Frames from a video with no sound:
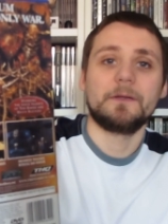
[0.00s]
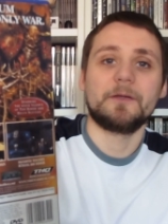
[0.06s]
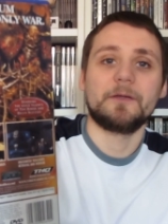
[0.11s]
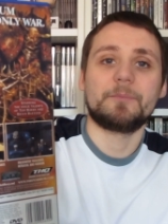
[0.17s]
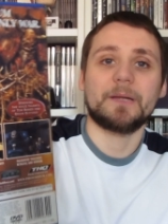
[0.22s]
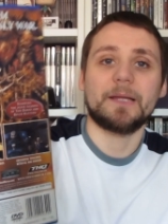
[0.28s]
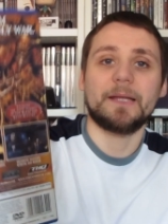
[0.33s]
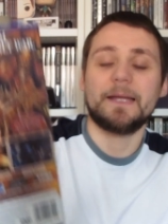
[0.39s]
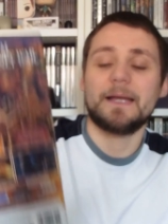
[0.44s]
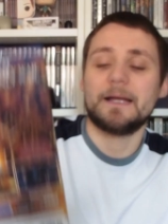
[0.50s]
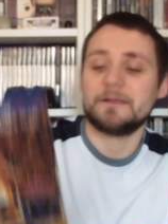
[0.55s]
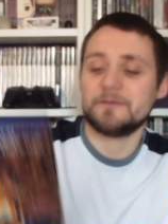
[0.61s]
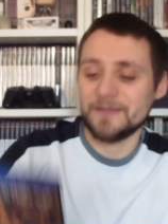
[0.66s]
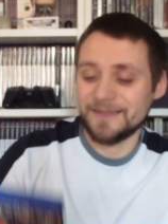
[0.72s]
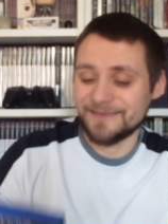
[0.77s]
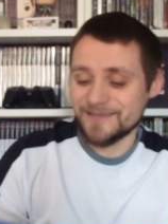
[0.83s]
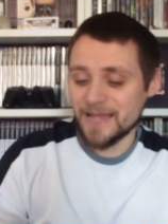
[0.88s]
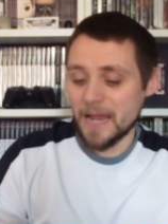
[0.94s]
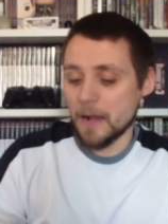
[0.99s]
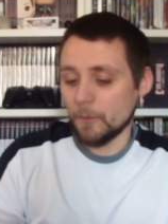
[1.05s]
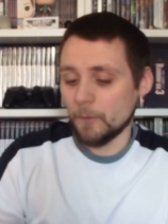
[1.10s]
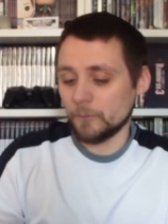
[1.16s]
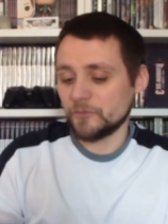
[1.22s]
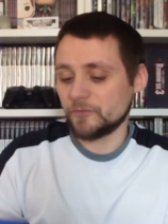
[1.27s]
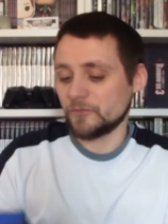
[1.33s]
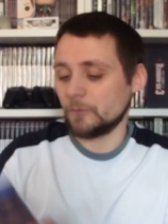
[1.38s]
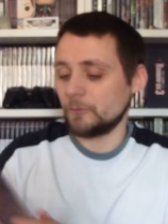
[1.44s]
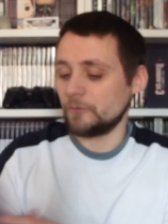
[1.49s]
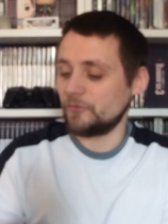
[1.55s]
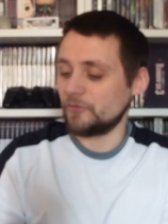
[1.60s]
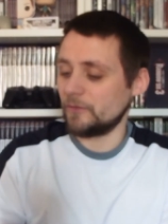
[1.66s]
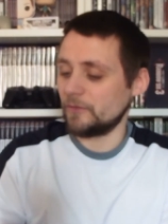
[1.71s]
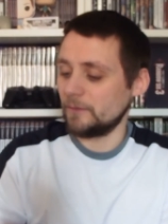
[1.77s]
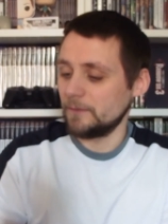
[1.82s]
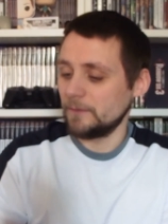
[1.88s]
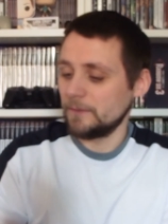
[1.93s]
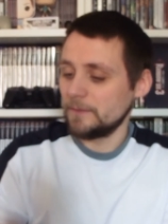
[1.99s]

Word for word: You play as a Tau soldier,